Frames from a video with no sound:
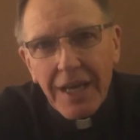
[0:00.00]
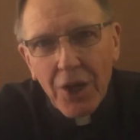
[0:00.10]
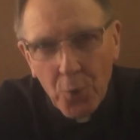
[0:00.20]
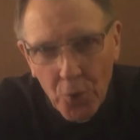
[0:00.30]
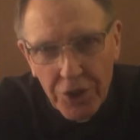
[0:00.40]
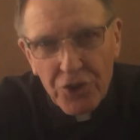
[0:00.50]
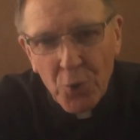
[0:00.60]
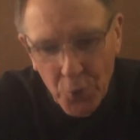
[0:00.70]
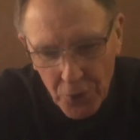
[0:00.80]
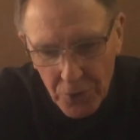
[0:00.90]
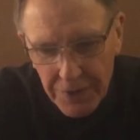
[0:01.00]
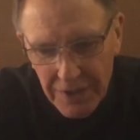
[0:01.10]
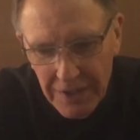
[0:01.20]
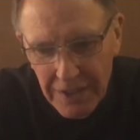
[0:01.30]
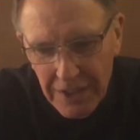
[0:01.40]
at work in the world
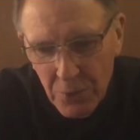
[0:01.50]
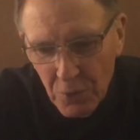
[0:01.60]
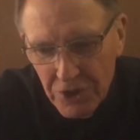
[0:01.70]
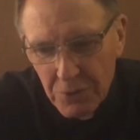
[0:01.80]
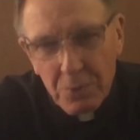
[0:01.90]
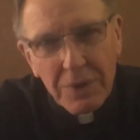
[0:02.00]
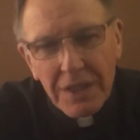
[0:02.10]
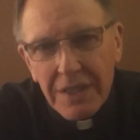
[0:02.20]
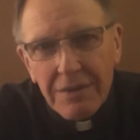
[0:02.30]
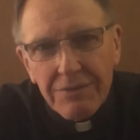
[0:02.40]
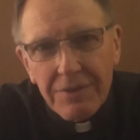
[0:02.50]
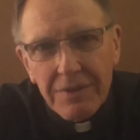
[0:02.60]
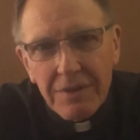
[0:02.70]
in which we live,